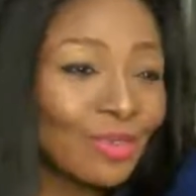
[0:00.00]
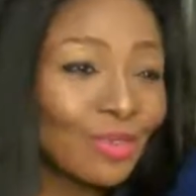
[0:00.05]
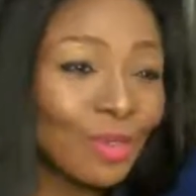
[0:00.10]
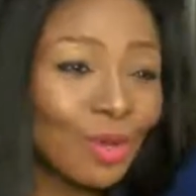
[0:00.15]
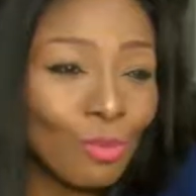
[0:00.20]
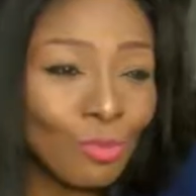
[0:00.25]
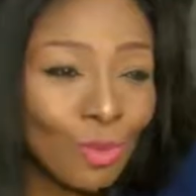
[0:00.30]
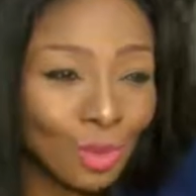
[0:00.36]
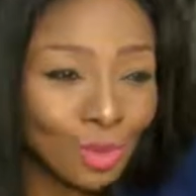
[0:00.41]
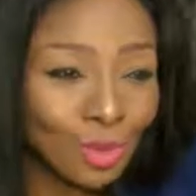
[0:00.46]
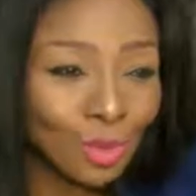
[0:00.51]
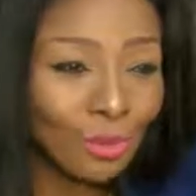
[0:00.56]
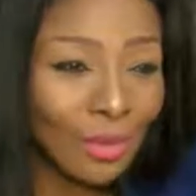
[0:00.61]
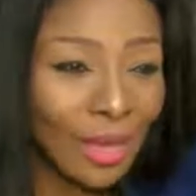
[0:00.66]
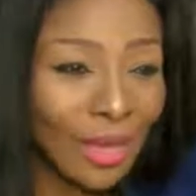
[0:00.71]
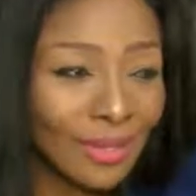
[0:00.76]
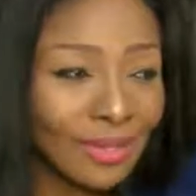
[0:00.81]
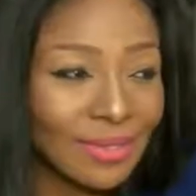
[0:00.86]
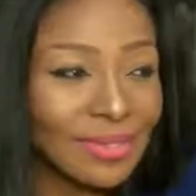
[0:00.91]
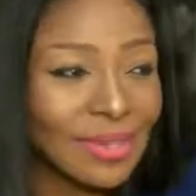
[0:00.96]
So the commercial
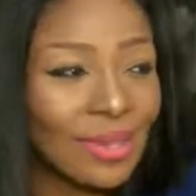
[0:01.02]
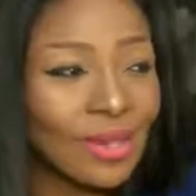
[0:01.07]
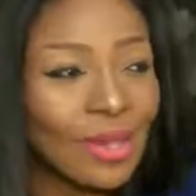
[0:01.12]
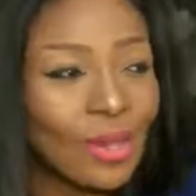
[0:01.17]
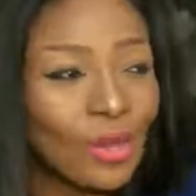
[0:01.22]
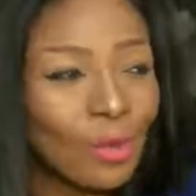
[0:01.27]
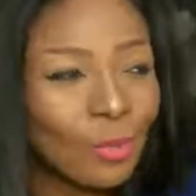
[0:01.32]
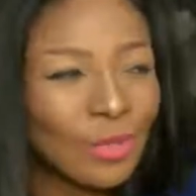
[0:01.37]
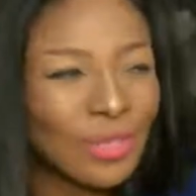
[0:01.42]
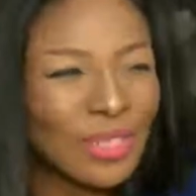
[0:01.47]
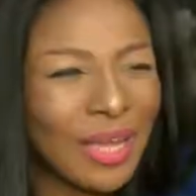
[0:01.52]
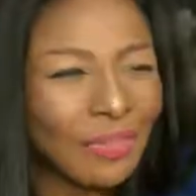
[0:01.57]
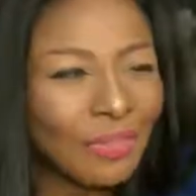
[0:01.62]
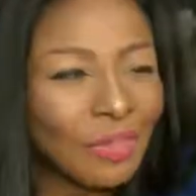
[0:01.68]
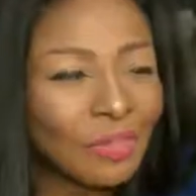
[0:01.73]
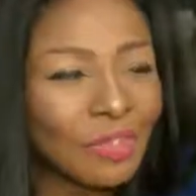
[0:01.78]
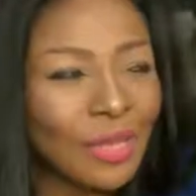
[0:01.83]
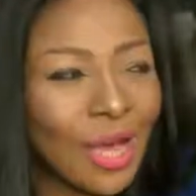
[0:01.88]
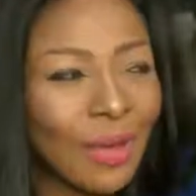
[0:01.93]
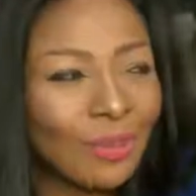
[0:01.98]
banks, which at
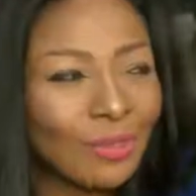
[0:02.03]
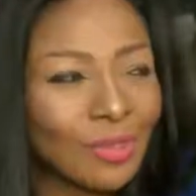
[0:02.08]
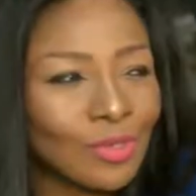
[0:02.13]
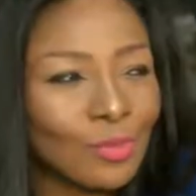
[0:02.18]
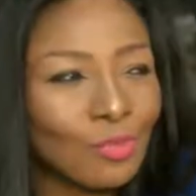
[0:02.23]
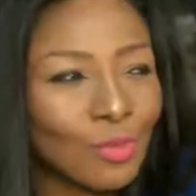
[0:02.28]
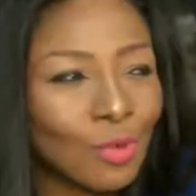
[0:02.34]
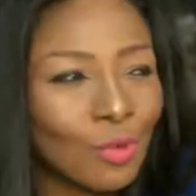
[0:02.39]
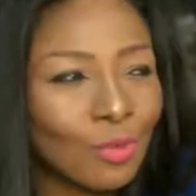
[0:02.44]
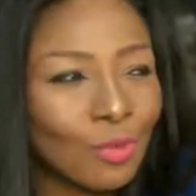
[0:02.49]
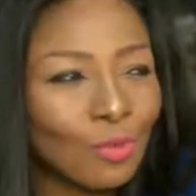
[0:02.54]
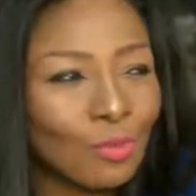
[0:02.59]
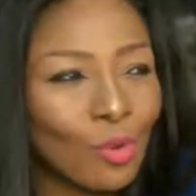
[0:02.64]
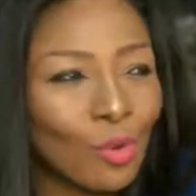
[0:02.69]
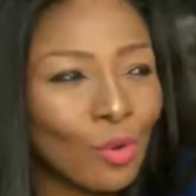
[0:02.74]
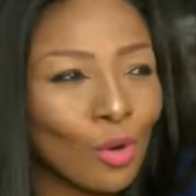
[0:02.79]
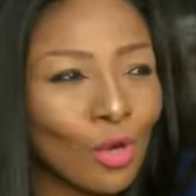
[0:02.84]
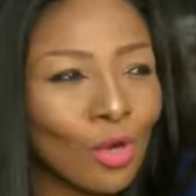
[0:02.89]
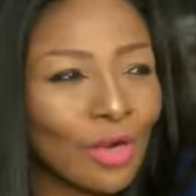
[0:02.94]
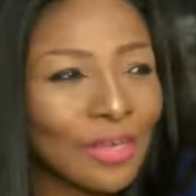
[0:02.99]
the time was
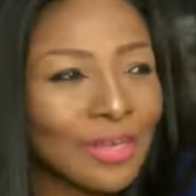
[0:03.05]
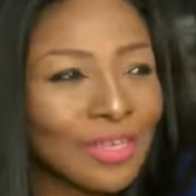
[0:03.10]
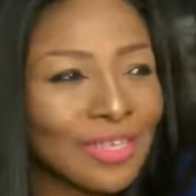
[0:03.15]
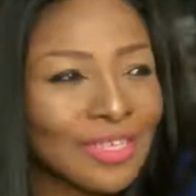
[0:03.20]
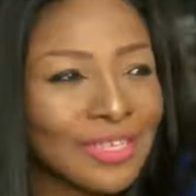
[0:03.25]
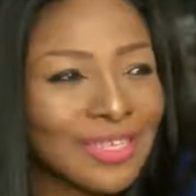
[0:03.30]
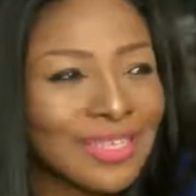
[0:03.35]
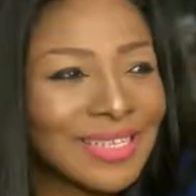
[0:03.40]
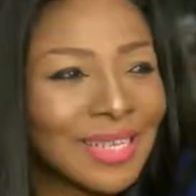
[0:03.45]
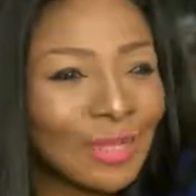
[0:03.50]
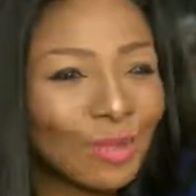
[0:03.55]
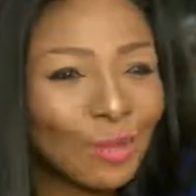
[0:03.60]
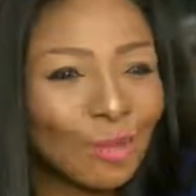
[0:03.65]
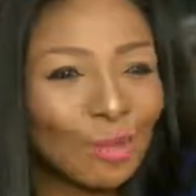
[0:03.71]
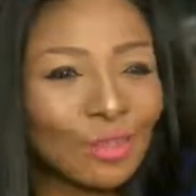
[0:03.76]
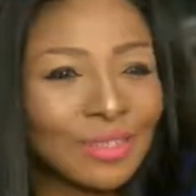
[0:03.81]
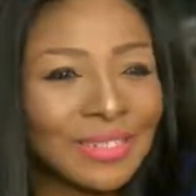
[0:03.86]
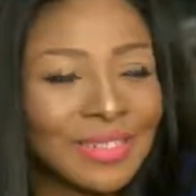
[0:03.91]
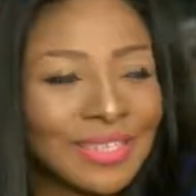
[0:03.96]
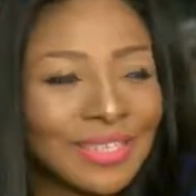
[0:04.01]
more
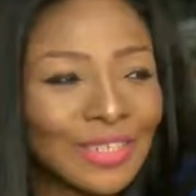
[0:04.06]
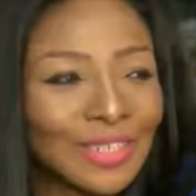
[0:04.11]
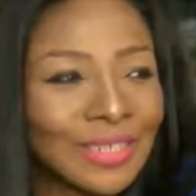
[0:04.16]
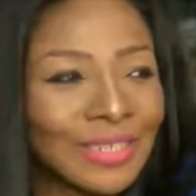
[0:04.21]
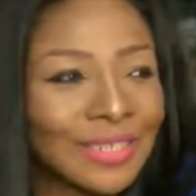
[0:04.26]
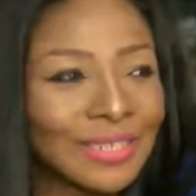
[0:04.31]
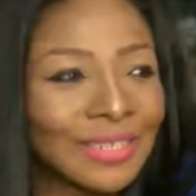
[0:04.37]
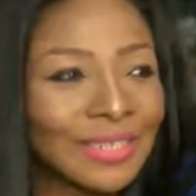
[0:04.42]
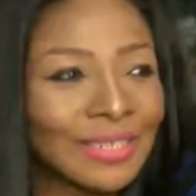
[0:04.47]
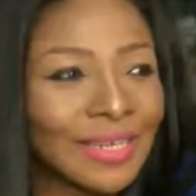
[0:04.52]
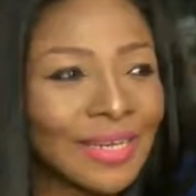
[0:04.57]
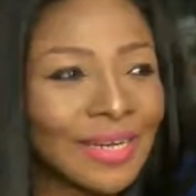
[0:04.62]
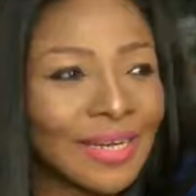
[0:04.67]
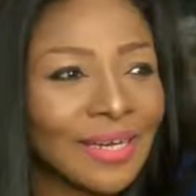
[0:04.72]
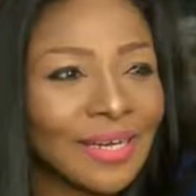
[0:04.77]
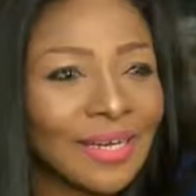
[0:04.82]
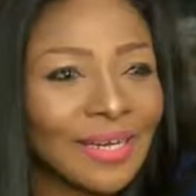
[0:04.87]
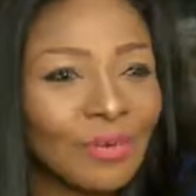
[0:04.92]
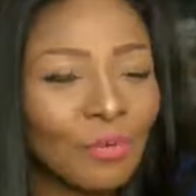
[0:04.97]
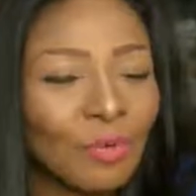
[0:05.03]
single digit,
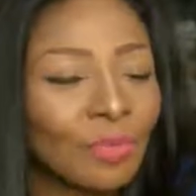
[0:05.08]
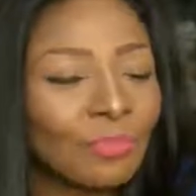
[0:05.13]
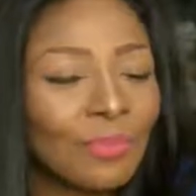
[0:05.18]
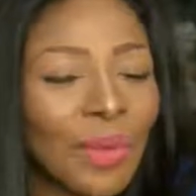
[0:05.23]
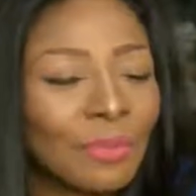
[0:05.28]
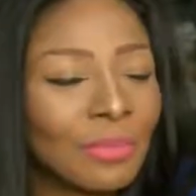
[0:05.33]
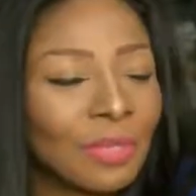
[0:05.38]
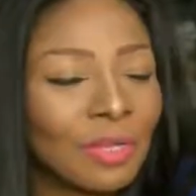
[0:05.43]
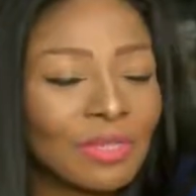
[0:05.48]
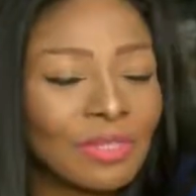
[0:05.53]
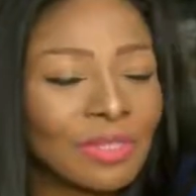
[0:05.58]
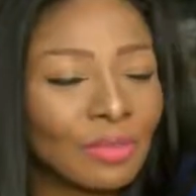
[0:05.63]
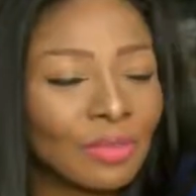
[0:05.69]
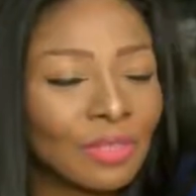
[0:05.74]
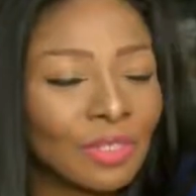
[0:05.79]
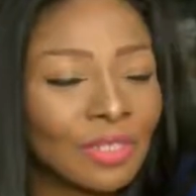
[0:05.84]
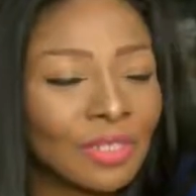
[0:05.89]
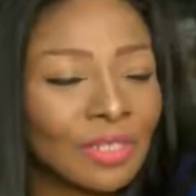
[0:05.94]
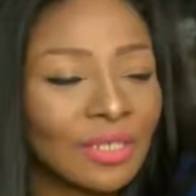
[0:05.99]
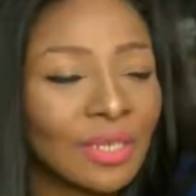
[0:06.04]
not
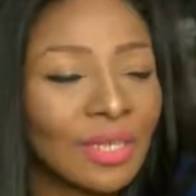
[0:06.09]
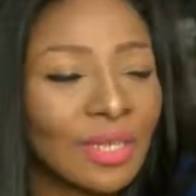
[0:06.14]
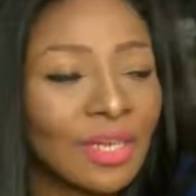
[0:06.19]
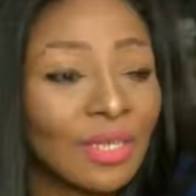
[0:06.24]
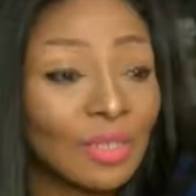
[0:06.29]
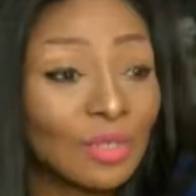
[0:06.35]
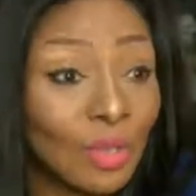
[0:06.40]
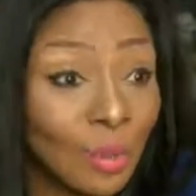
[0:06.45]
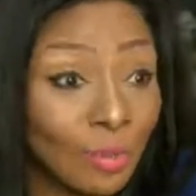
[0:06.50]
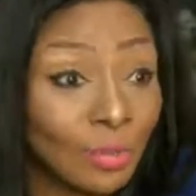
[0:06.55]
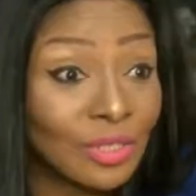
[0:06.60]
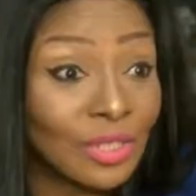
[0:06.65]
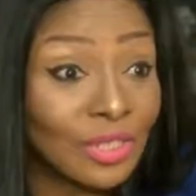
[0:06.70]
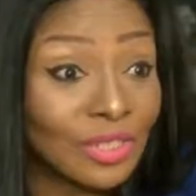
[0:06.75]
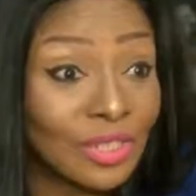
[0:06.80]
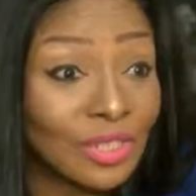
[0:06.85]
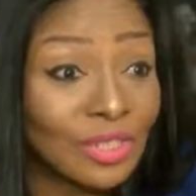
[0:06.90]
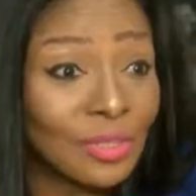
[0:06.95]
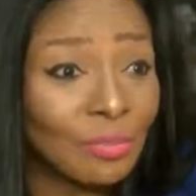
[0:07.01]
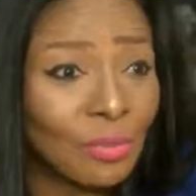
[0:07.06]
single digit, double
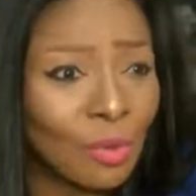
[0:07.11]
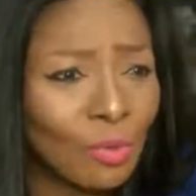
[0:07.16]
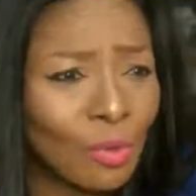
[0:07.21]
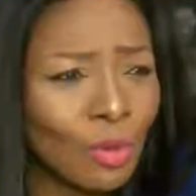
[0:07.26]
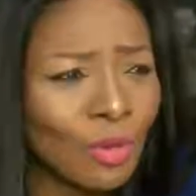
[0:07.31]
digits, but